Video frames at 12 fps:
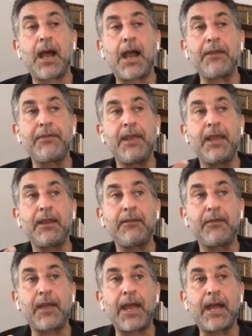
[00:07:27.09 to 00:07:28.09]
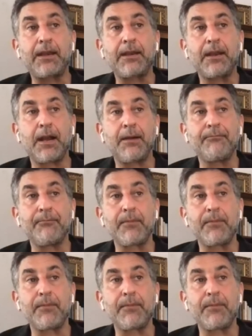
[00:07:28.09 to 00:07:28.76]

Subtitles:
I think that the